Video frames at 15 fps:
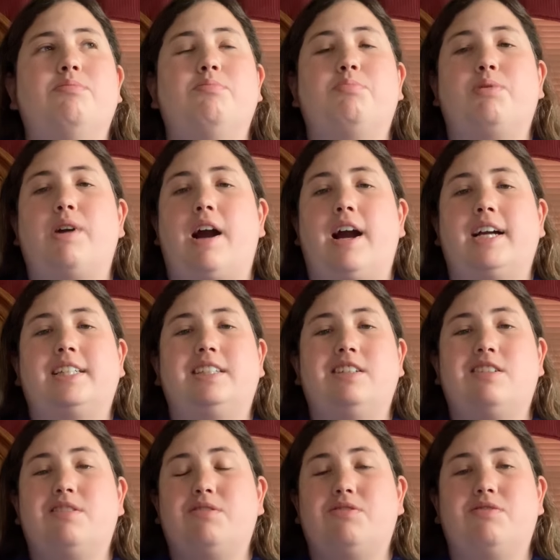
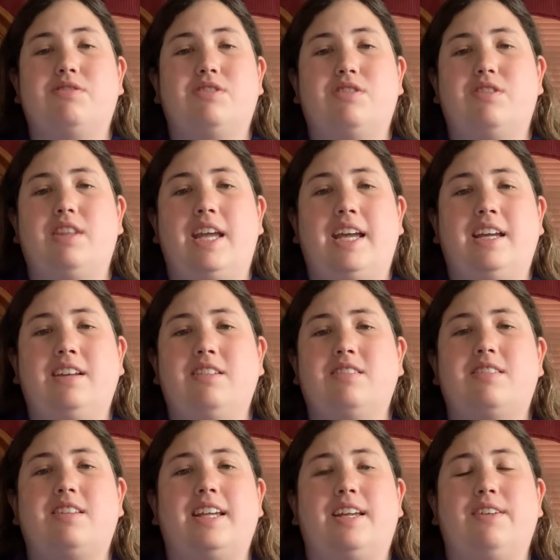practice
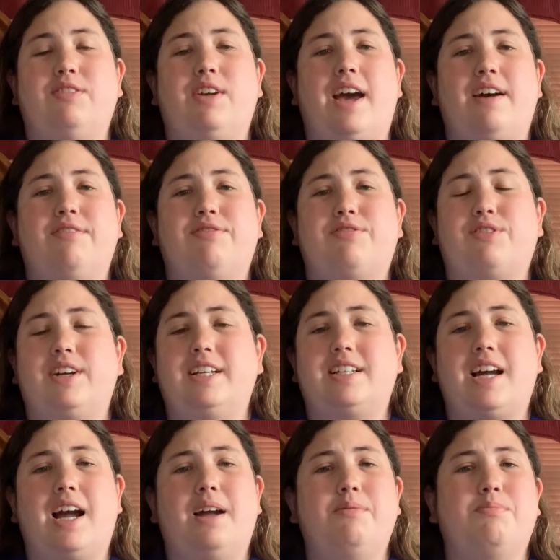things, like if you have free
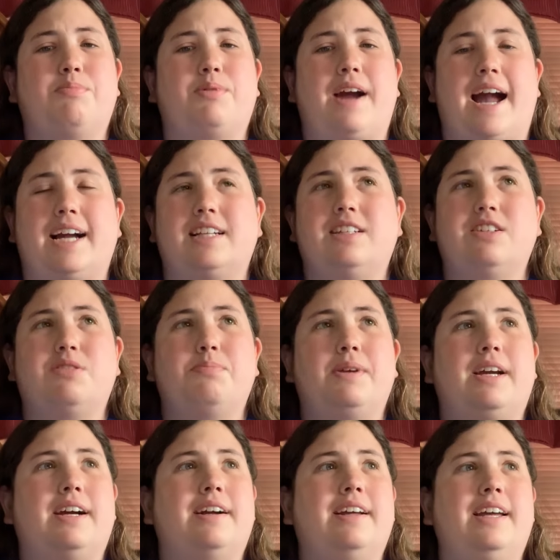time, practice
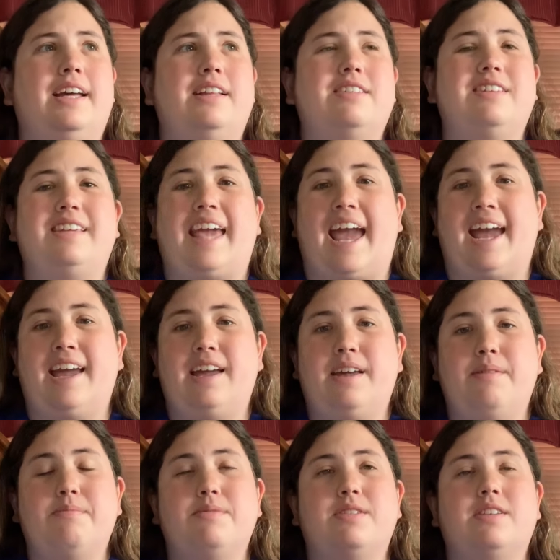periods,
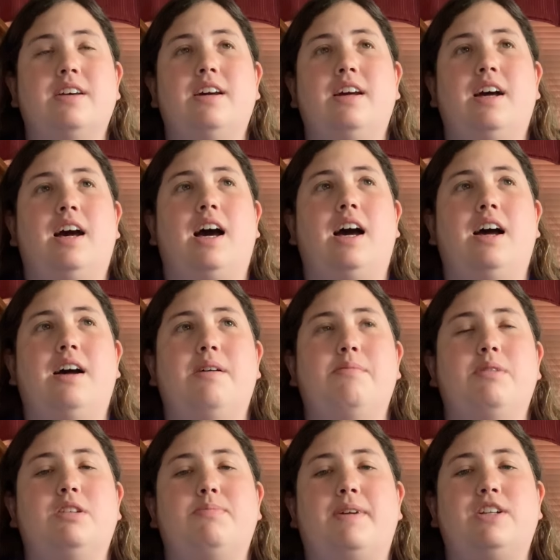games,
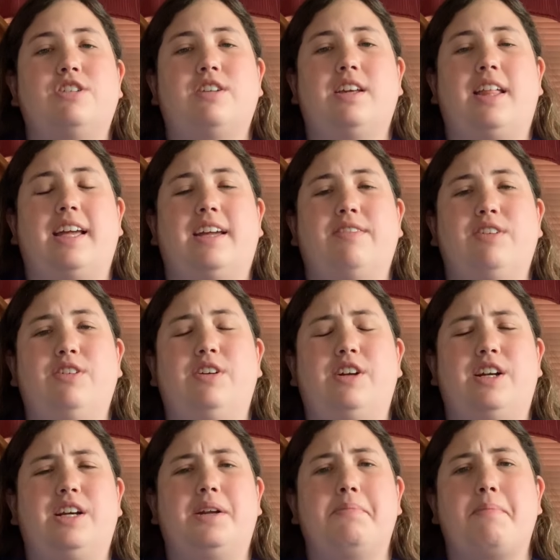especially like if you're
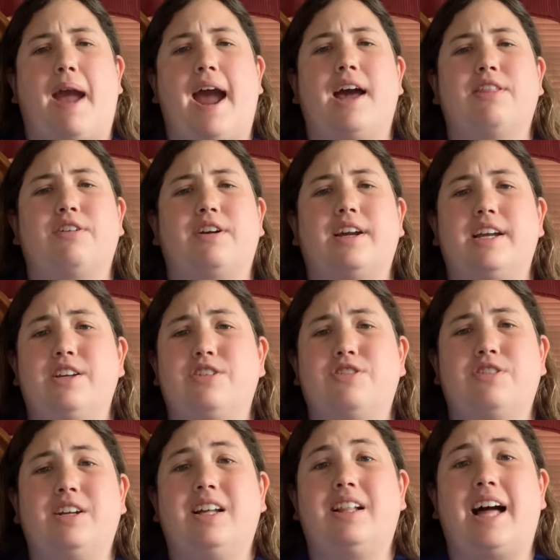in a math or a
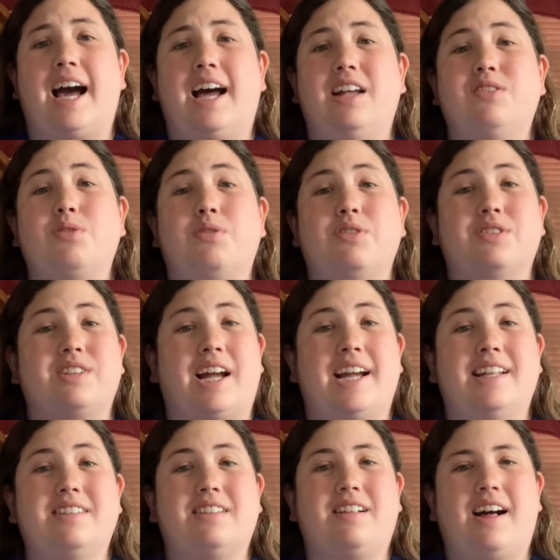history class or a
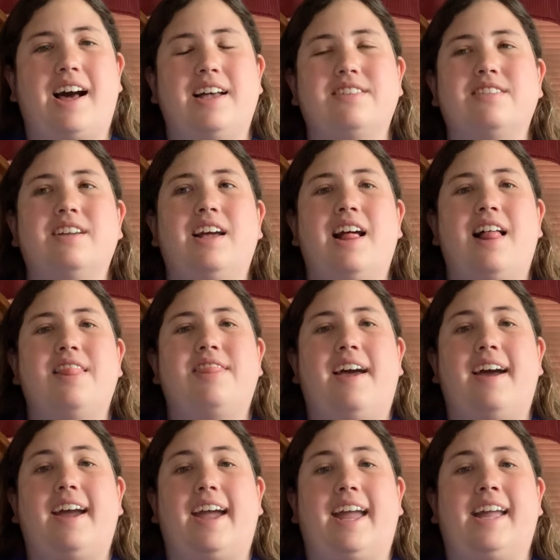science class,
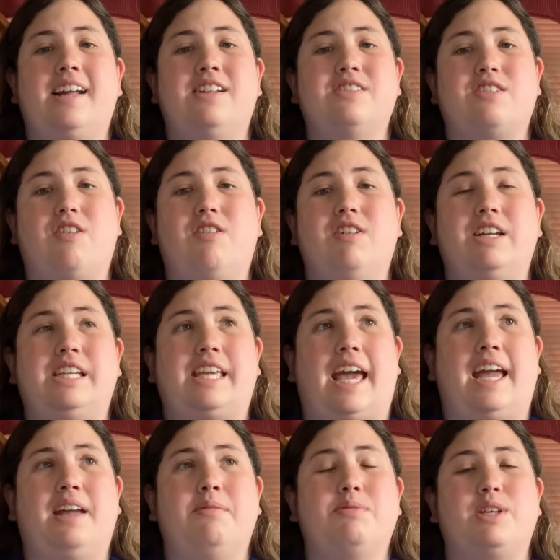that hands-on
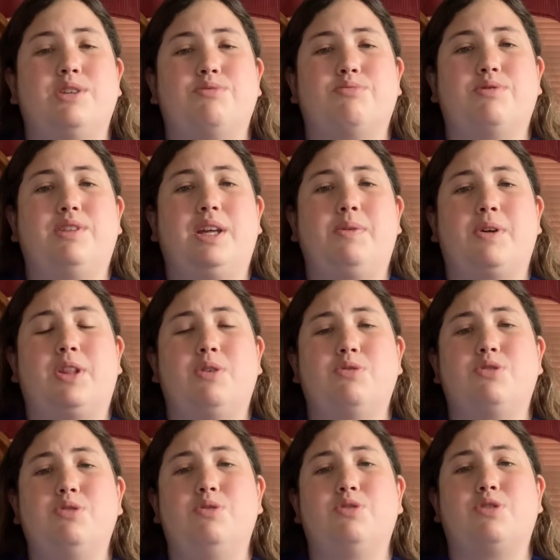games is really what those
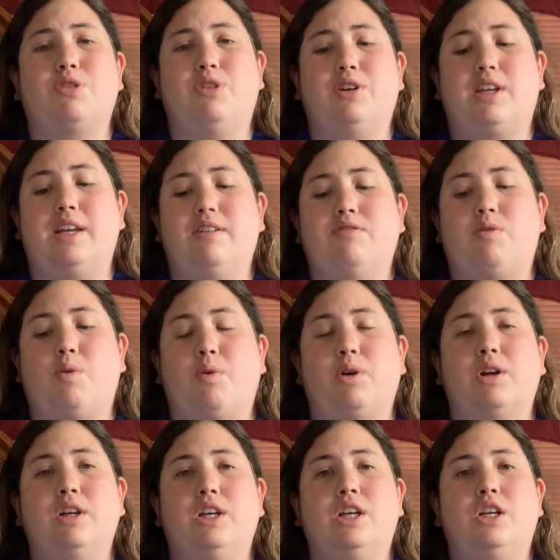students are looking
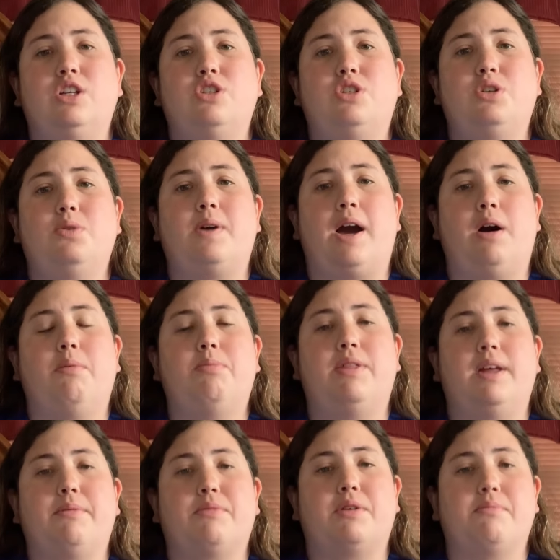for to help
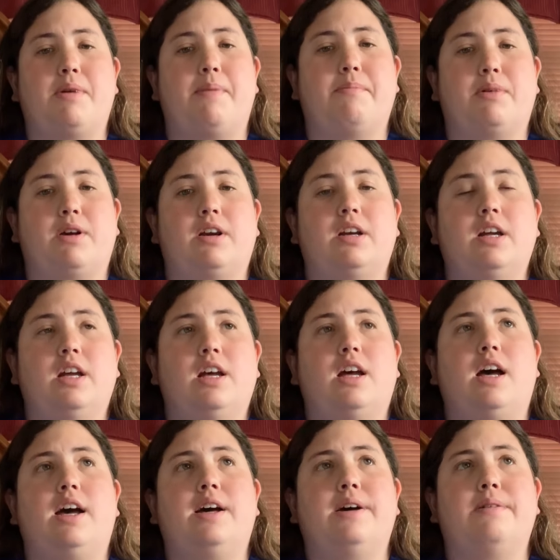them remember.
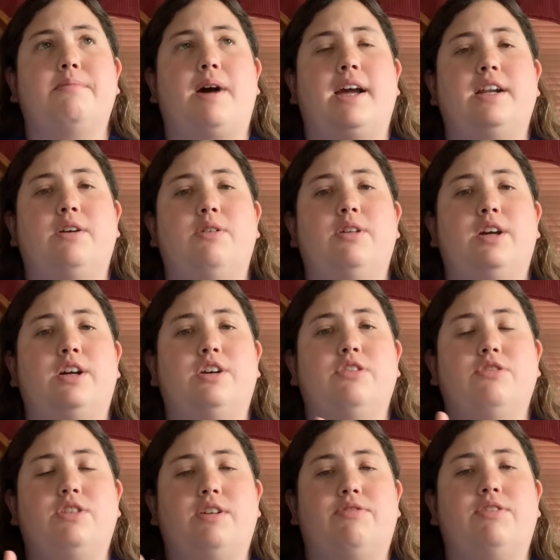I know there are
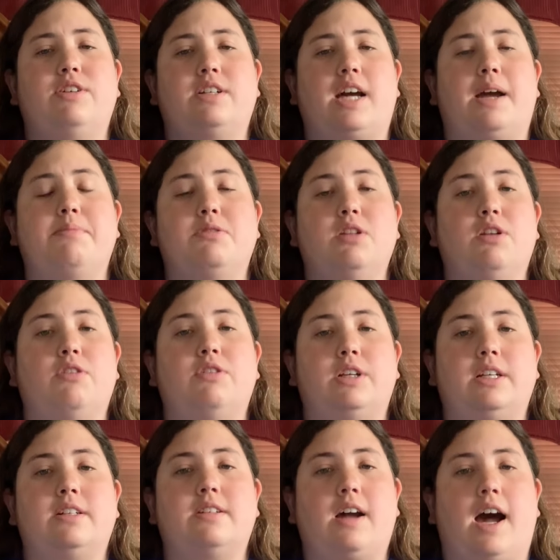different types of
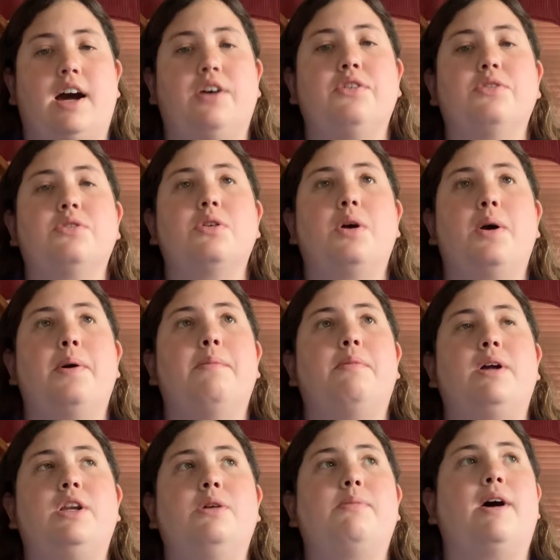learning styles,
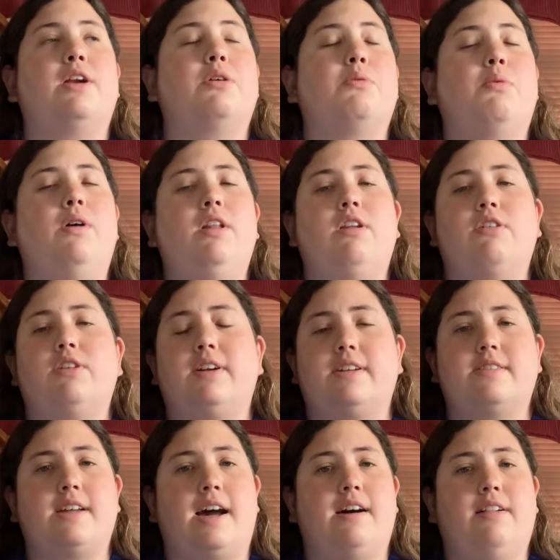but no matter what learning
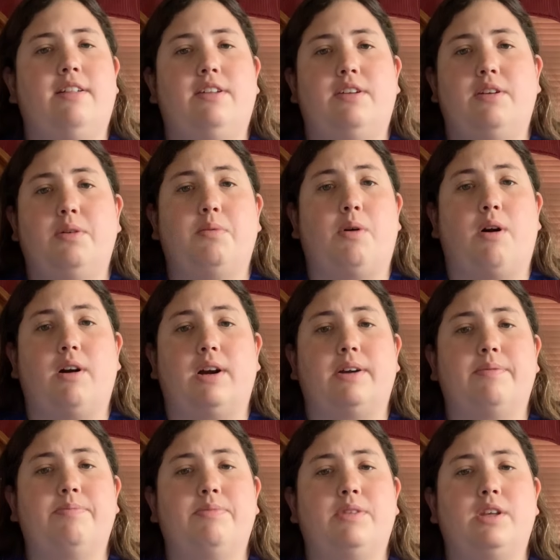style you
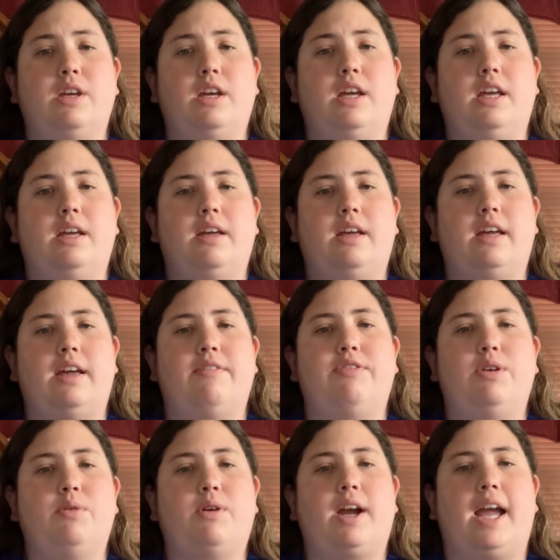are,
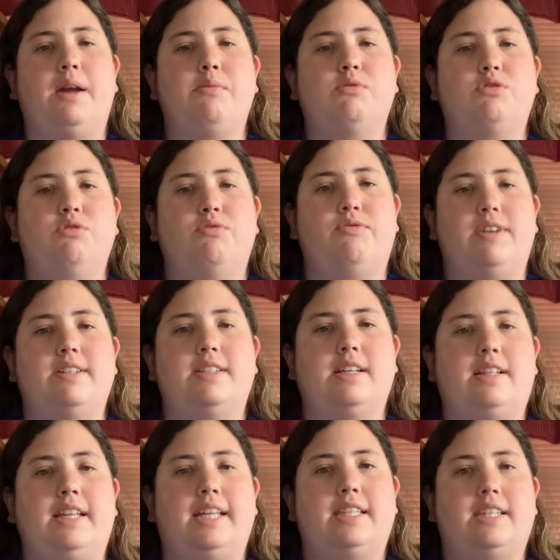if you are able to
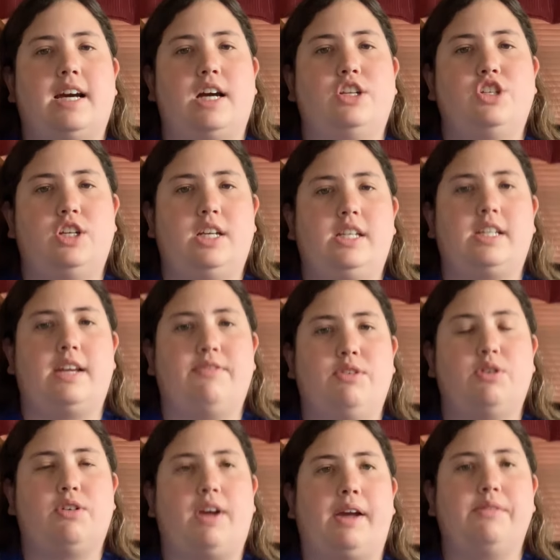physically touch it, if
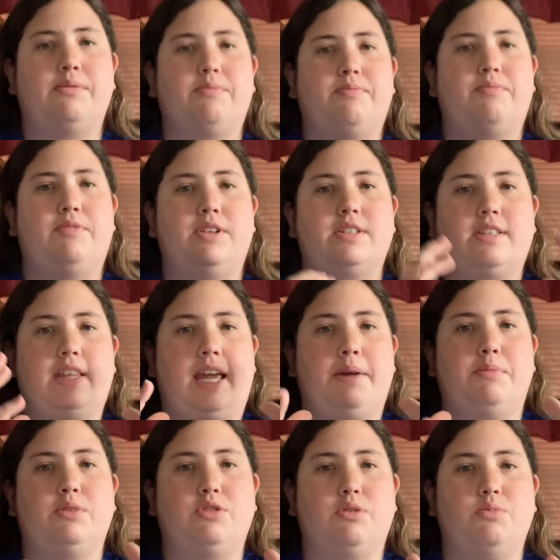you're physically
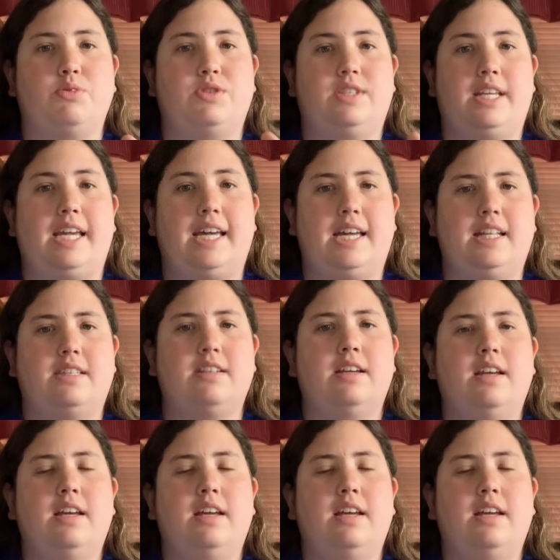able to see it,